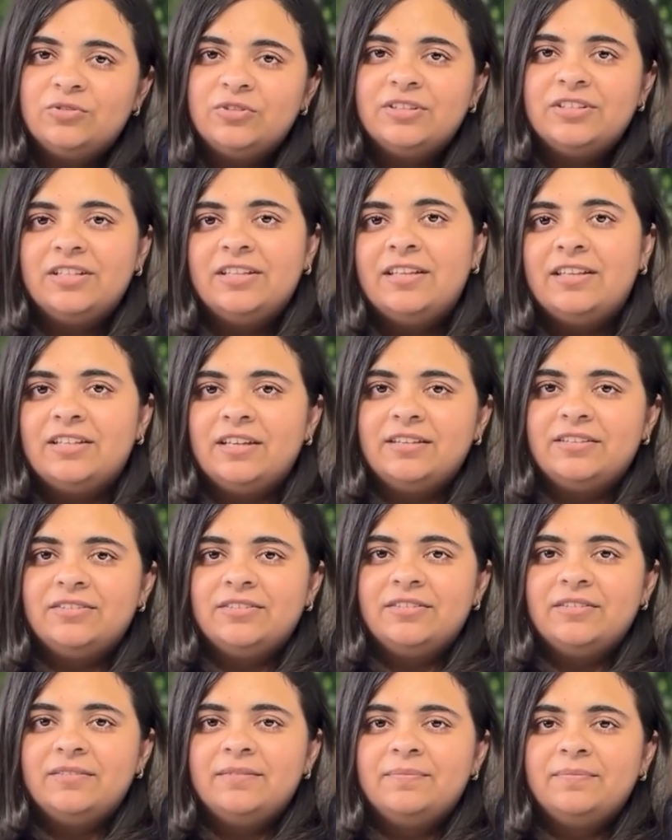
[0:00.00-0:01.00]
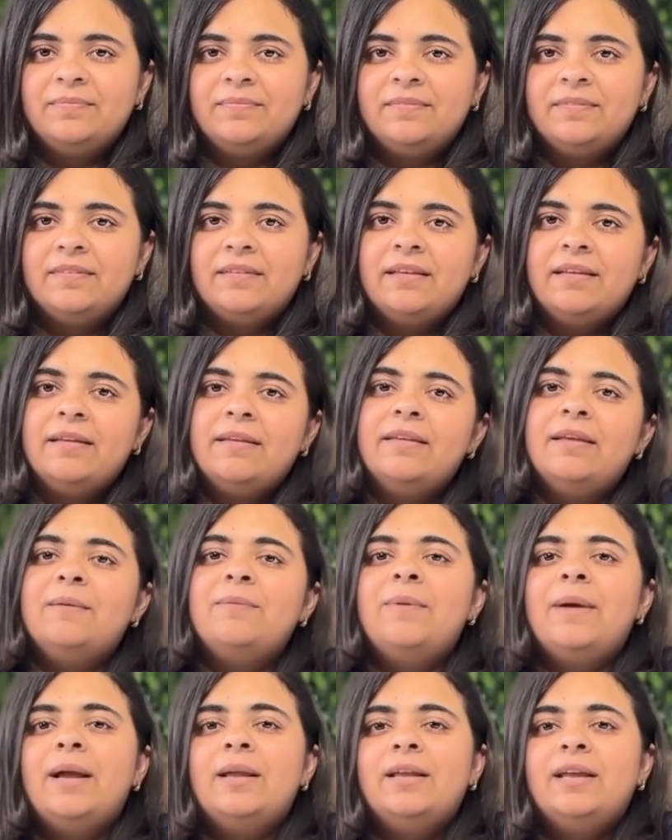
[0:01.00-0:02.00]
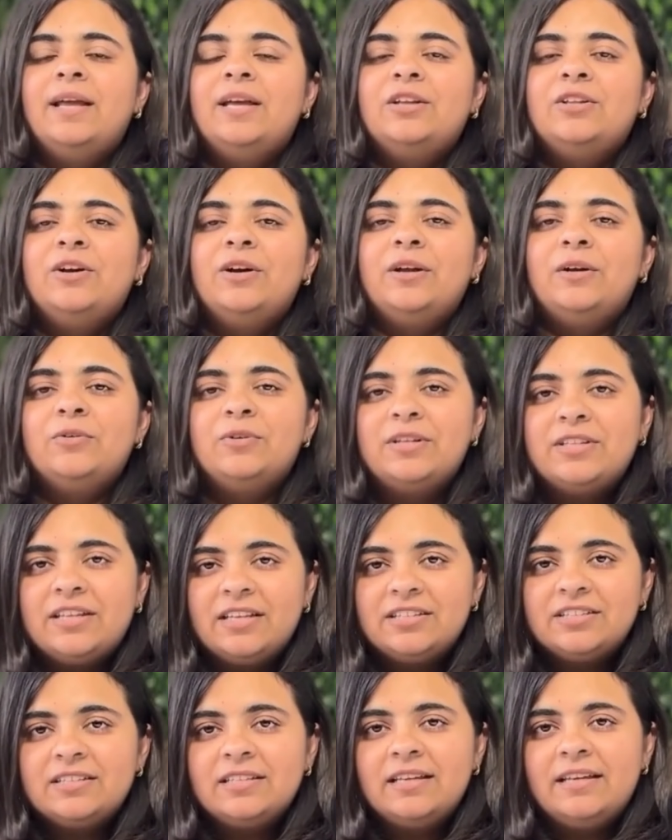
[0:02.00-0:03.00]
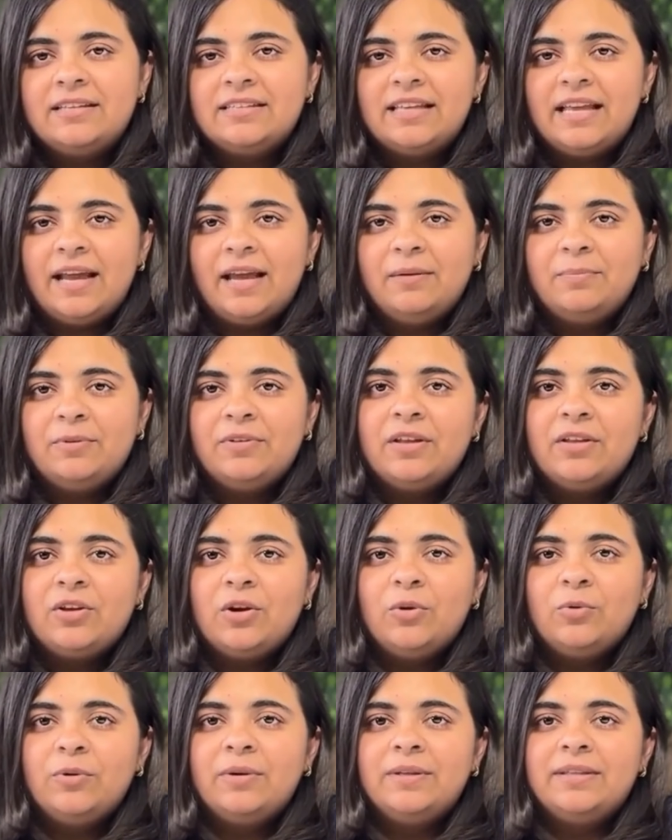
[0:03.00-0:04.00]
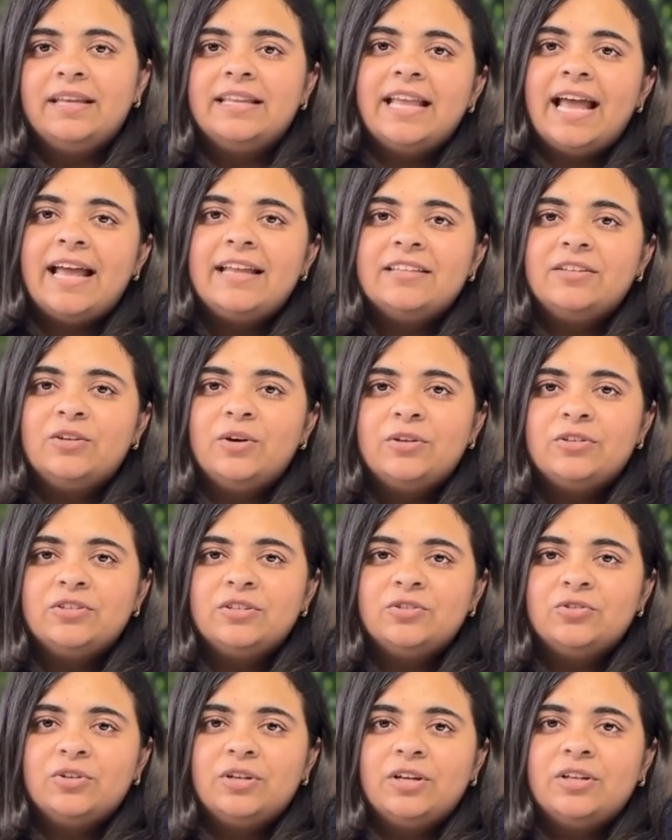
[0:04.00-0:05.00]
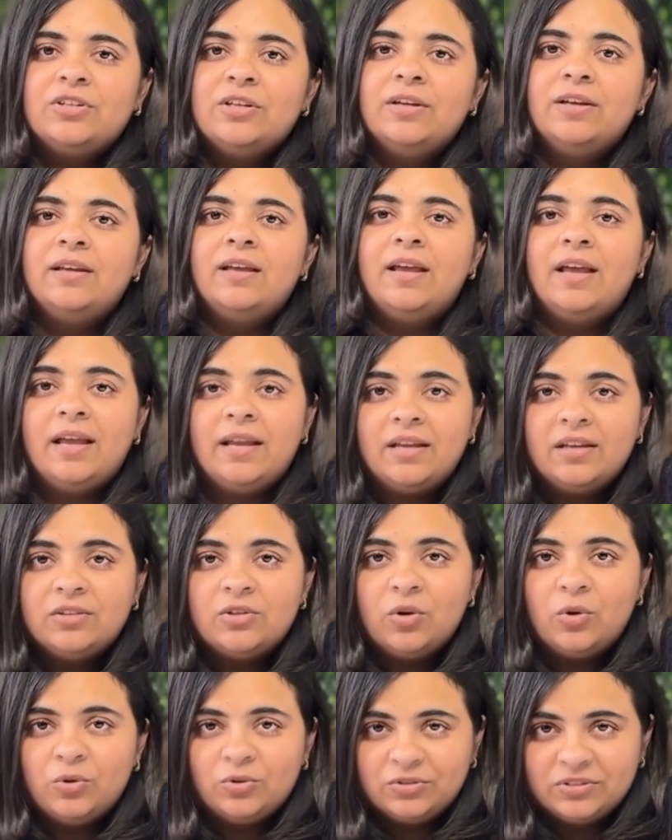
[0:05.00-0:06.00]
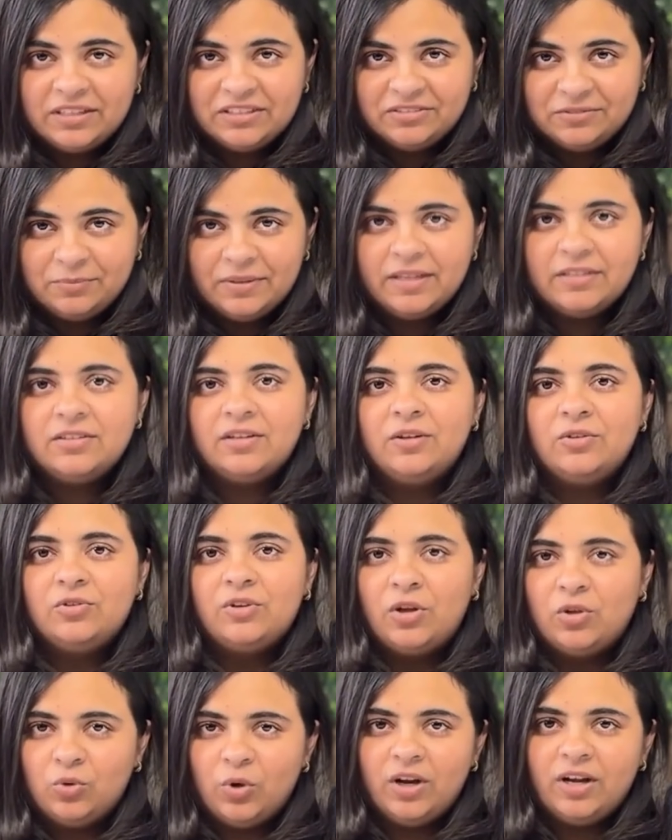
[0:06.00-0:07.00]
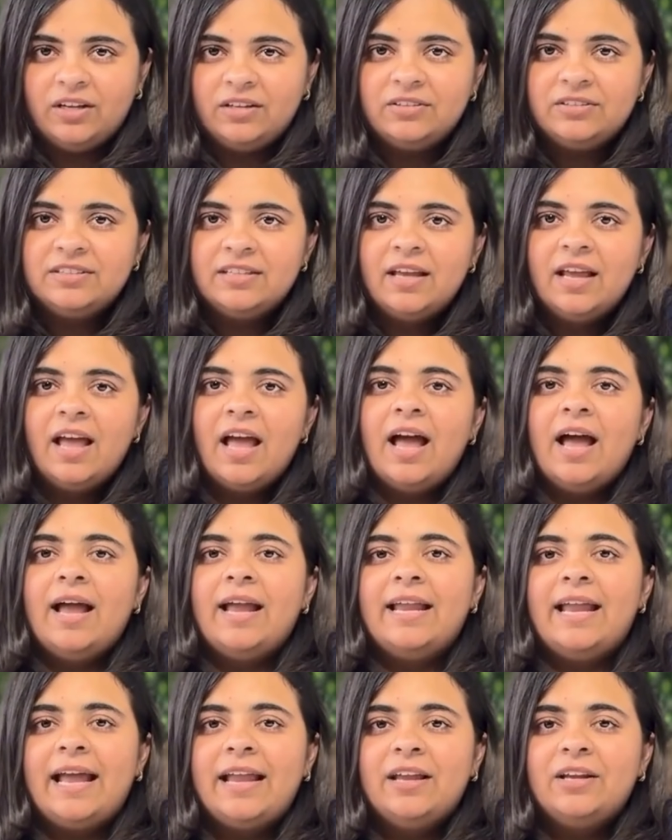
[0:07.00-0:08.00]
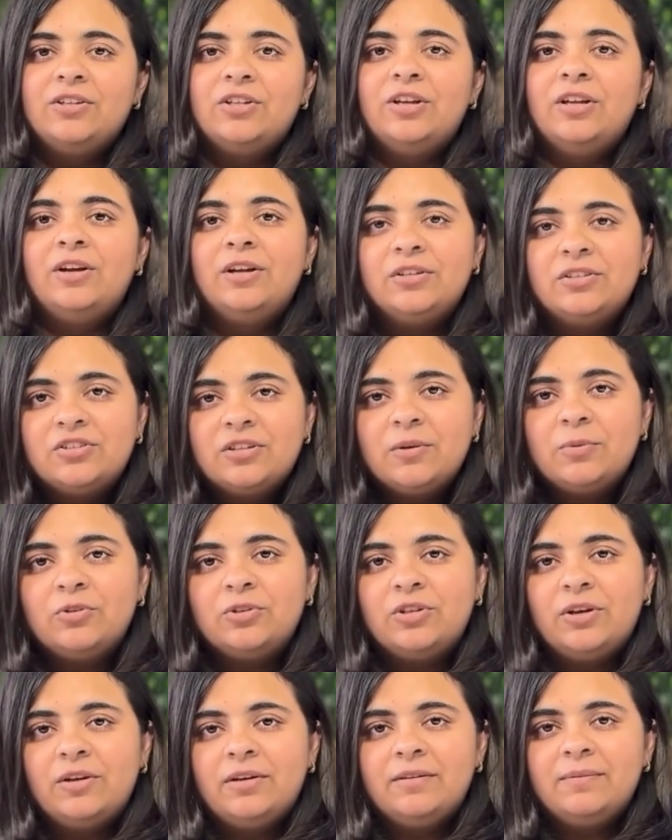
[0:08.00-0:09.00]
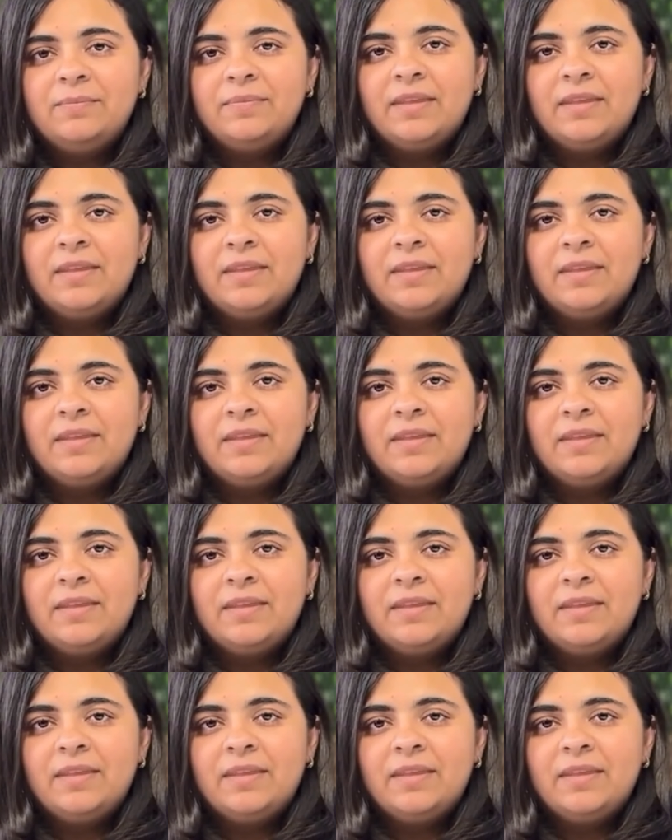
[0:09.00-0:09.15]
resistance. The variation in resistance helps determine the gas concentration, though this method requires high energy consumption.